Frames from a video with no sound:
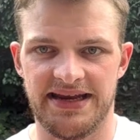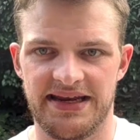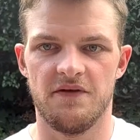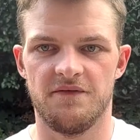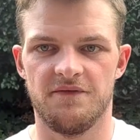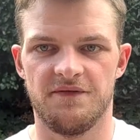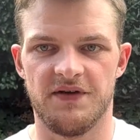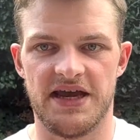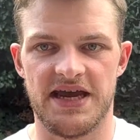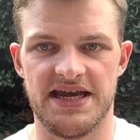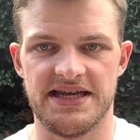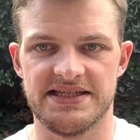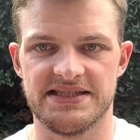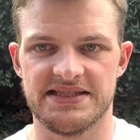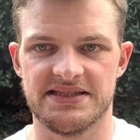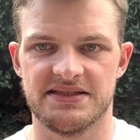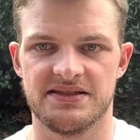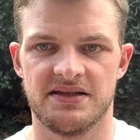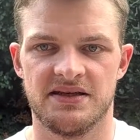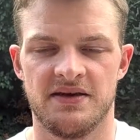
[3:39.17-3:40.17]

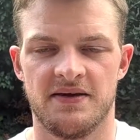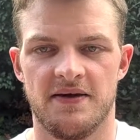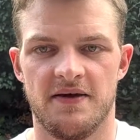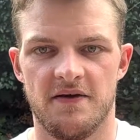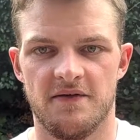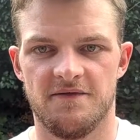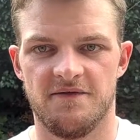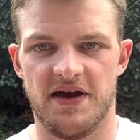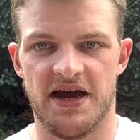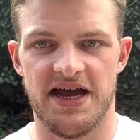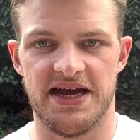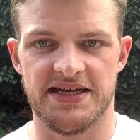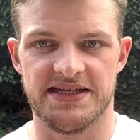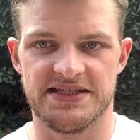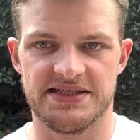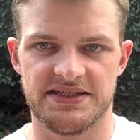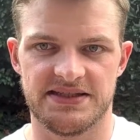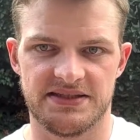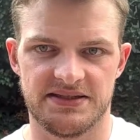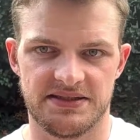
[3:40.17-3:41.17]
face,
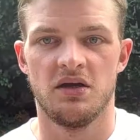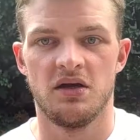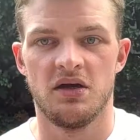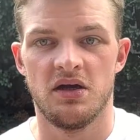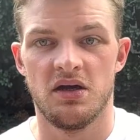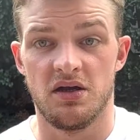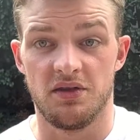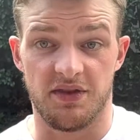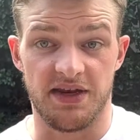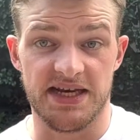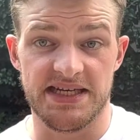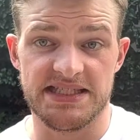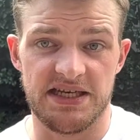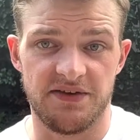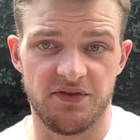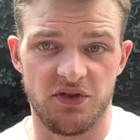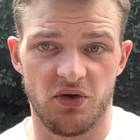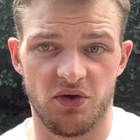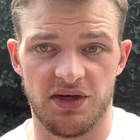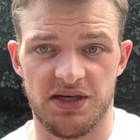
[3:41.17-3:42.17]
face. The next
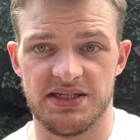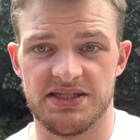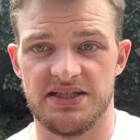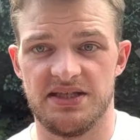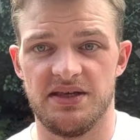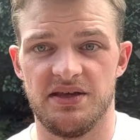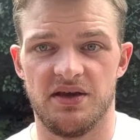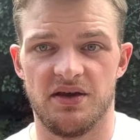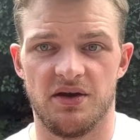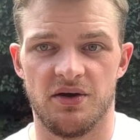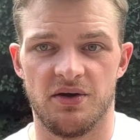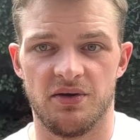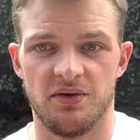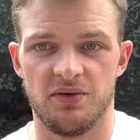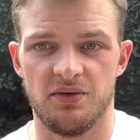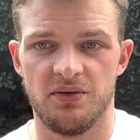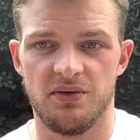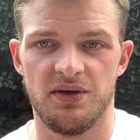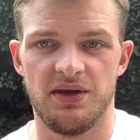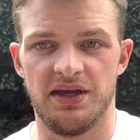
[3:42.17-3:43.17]
diphthong is the
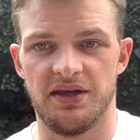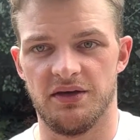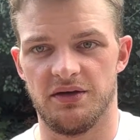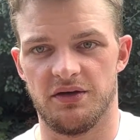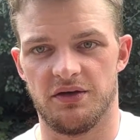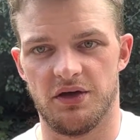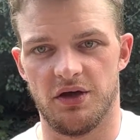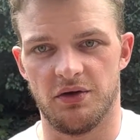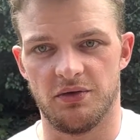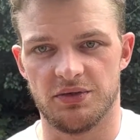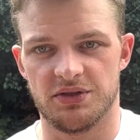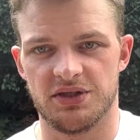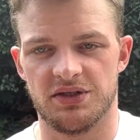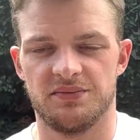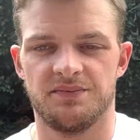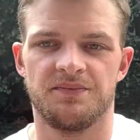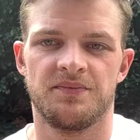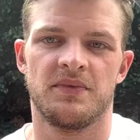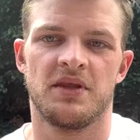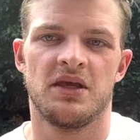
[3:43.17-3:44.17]
O in goat.
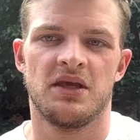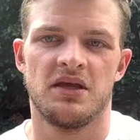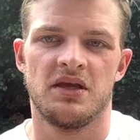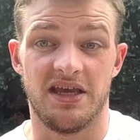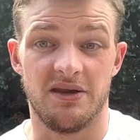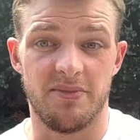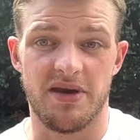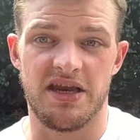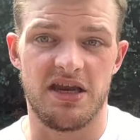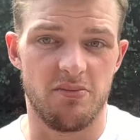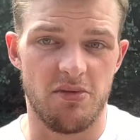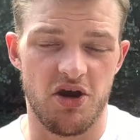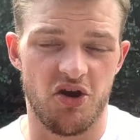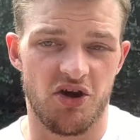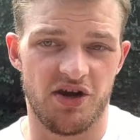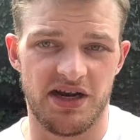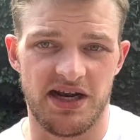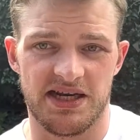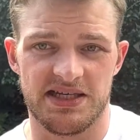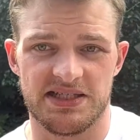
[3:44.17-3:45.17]
In many
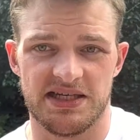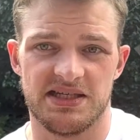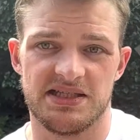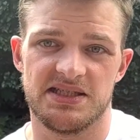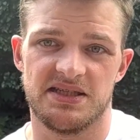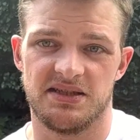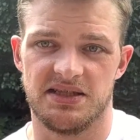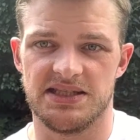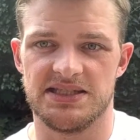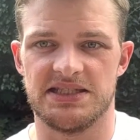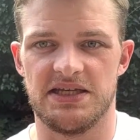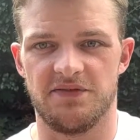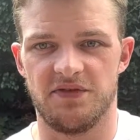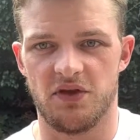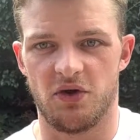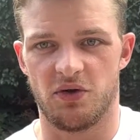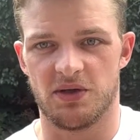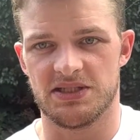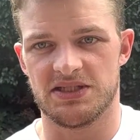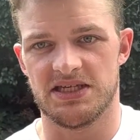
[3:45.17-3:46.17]
American accents, this
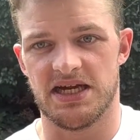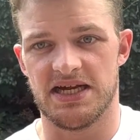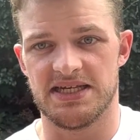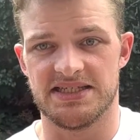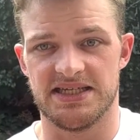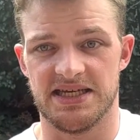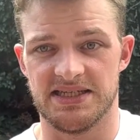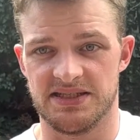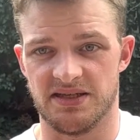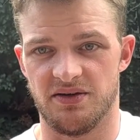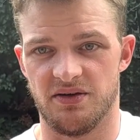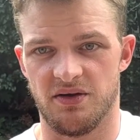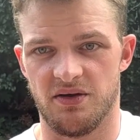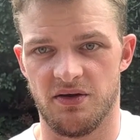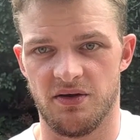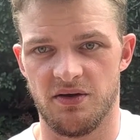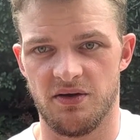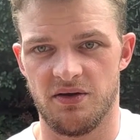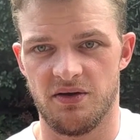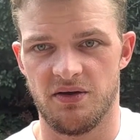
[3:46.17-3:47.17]
diphthong starts as an
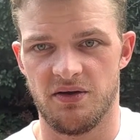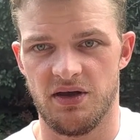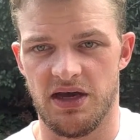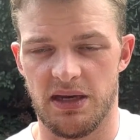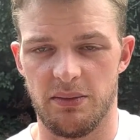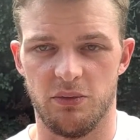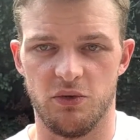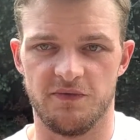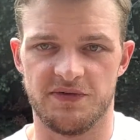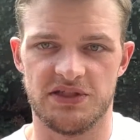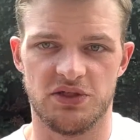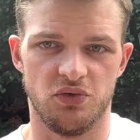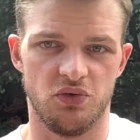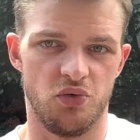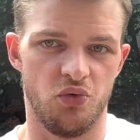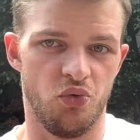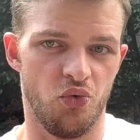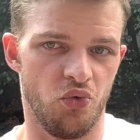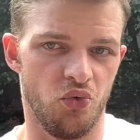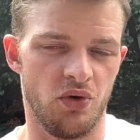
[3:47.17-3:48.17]
and moves to
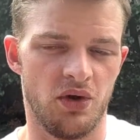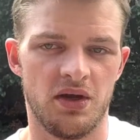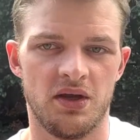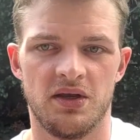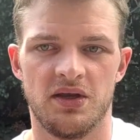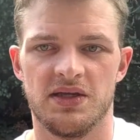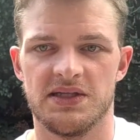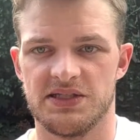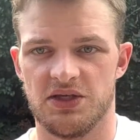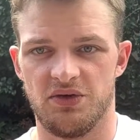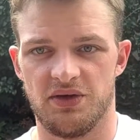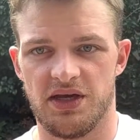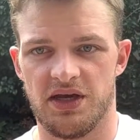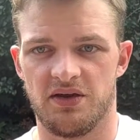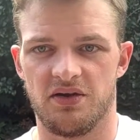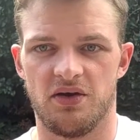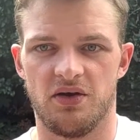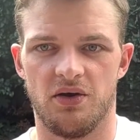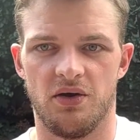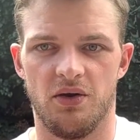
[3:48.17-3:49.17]
U, so you get
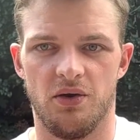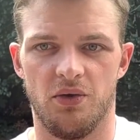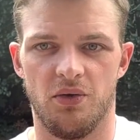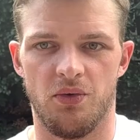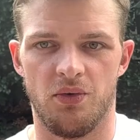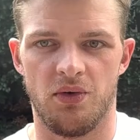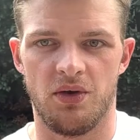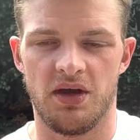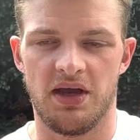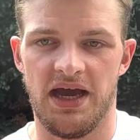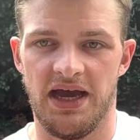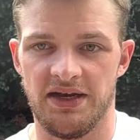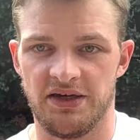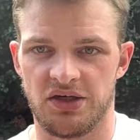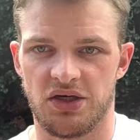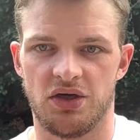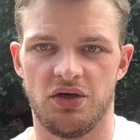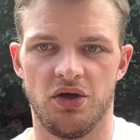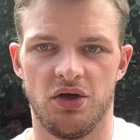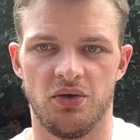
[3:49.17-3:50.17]
O and
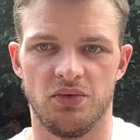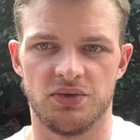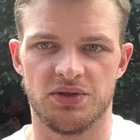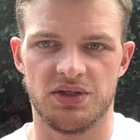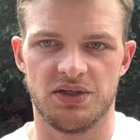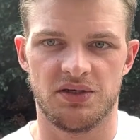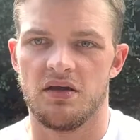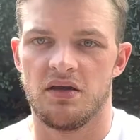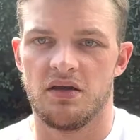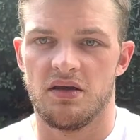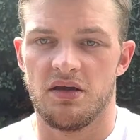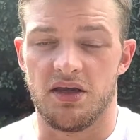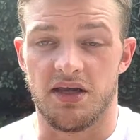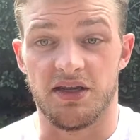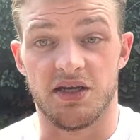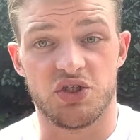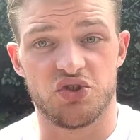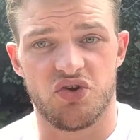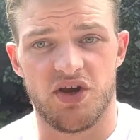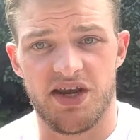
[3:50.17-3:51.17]
goat. In
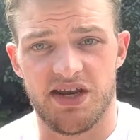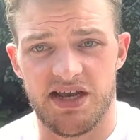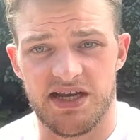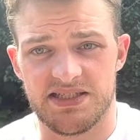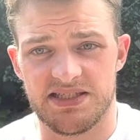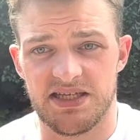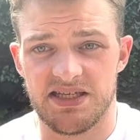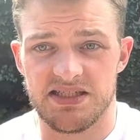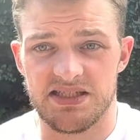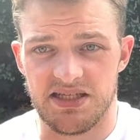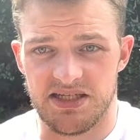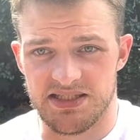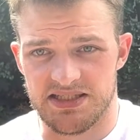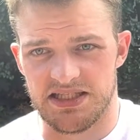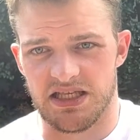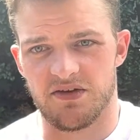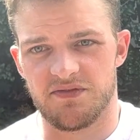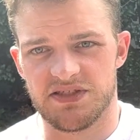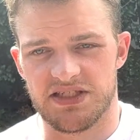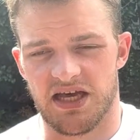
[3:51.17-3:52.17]
Australian accents, instead
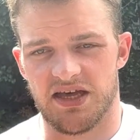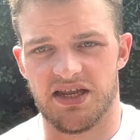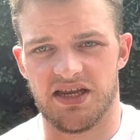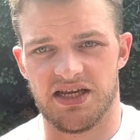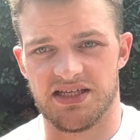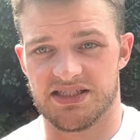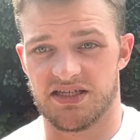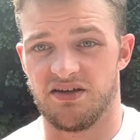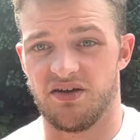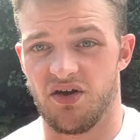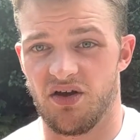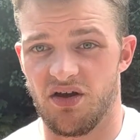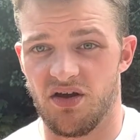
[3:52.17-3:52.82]
of starting as an